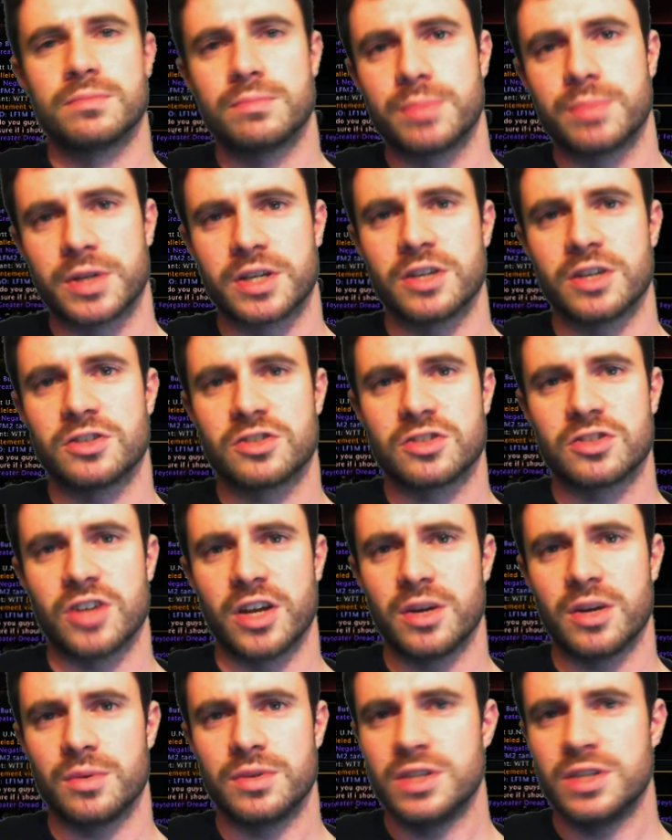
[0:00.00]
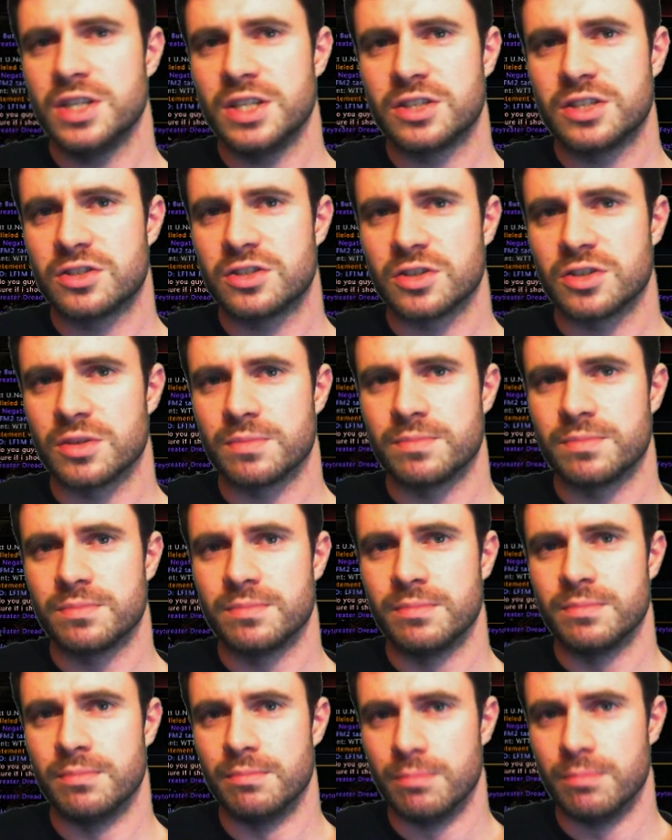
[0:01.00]
because I don't need to
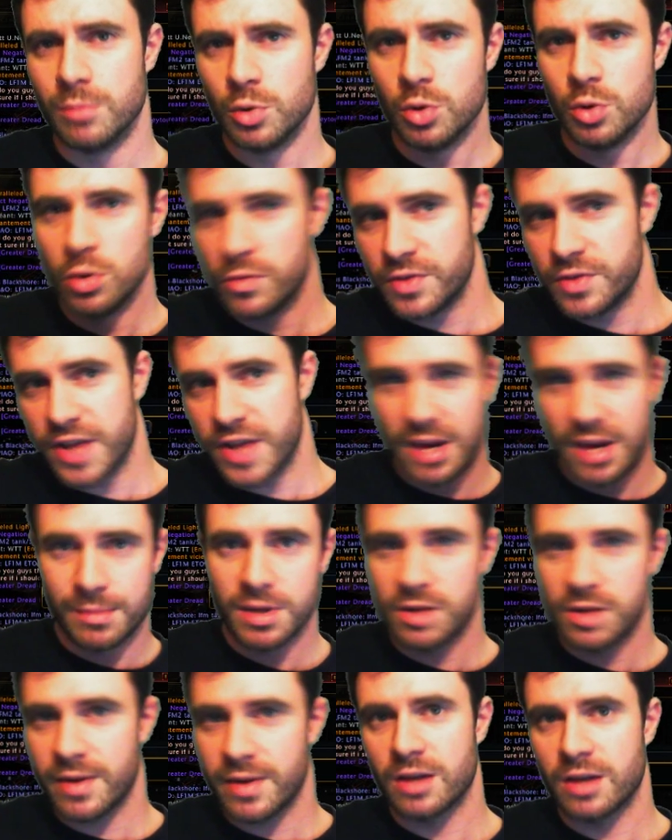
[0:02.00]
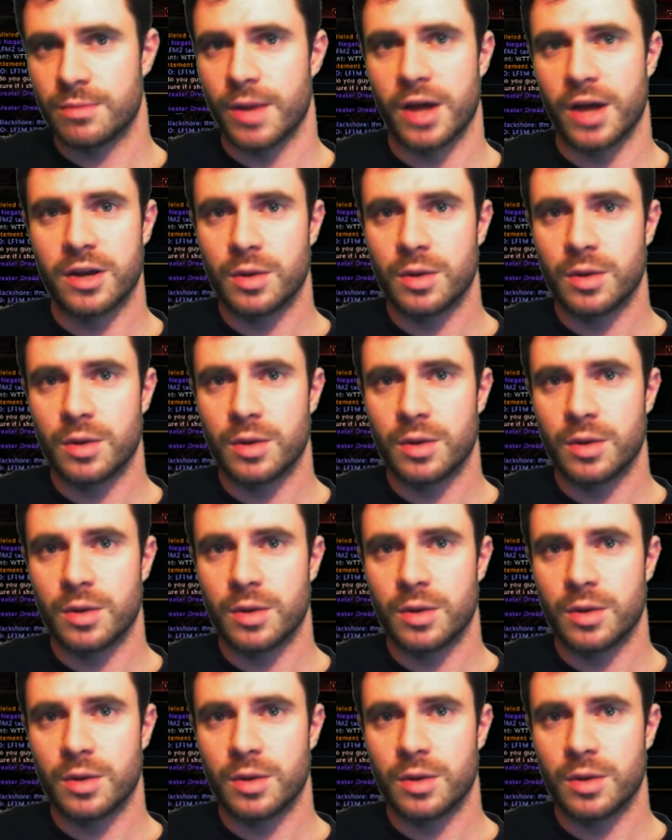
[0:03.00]
move the enemy around a bit.